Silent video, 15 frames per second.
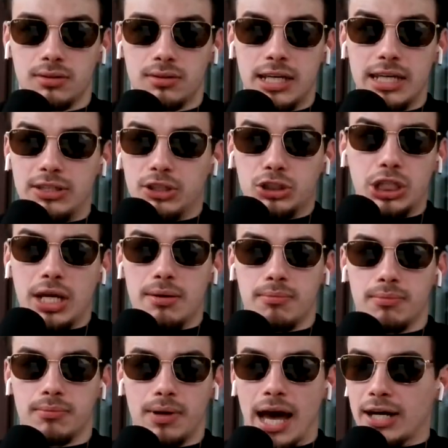Hit the gym.
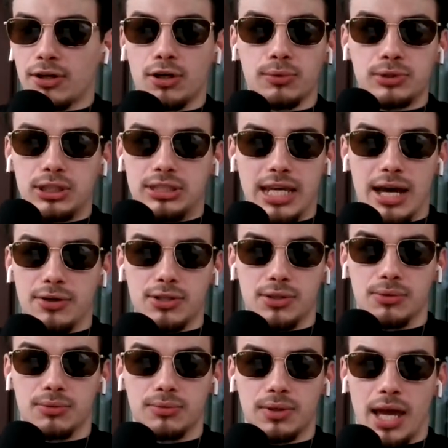I don't know what to tell
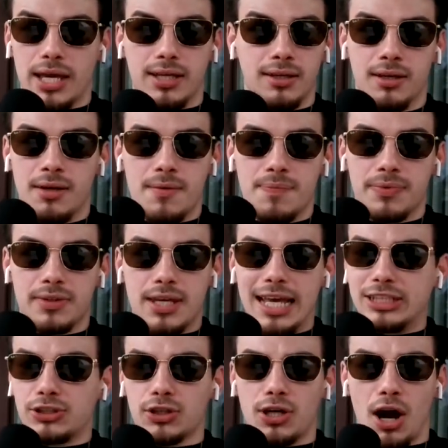you. Like,
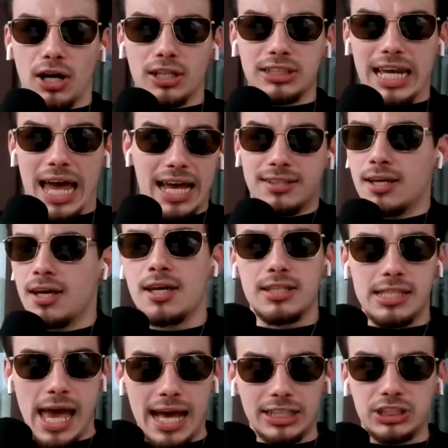is there contact?
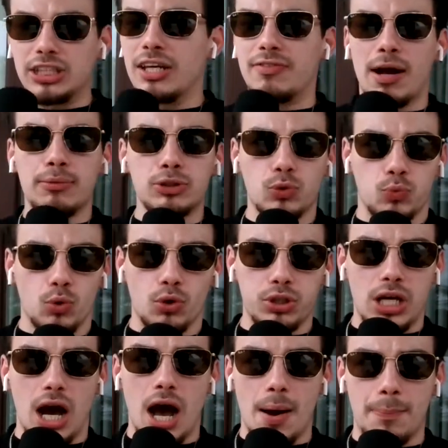Yes. If that was a World
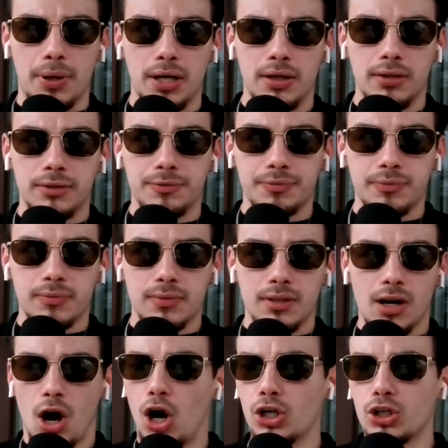Cup,
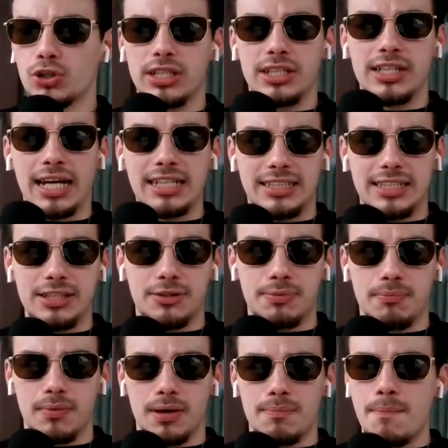119th
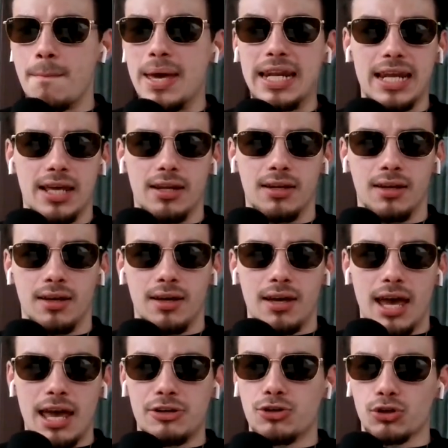minute,
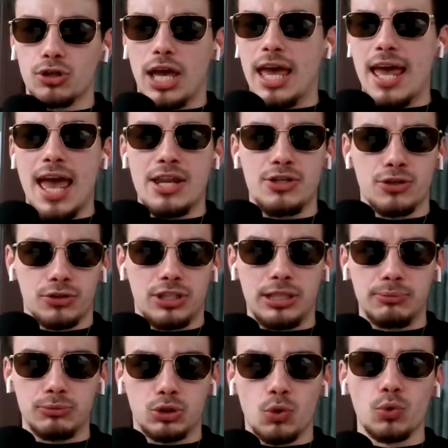and your team
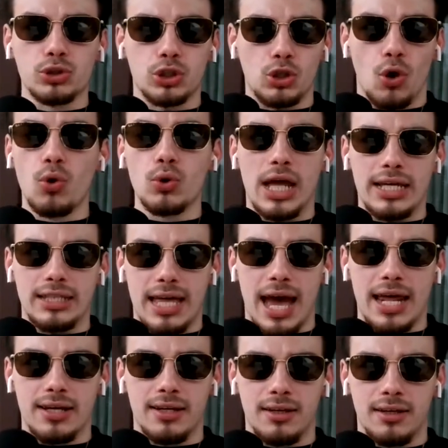scores a goal like that,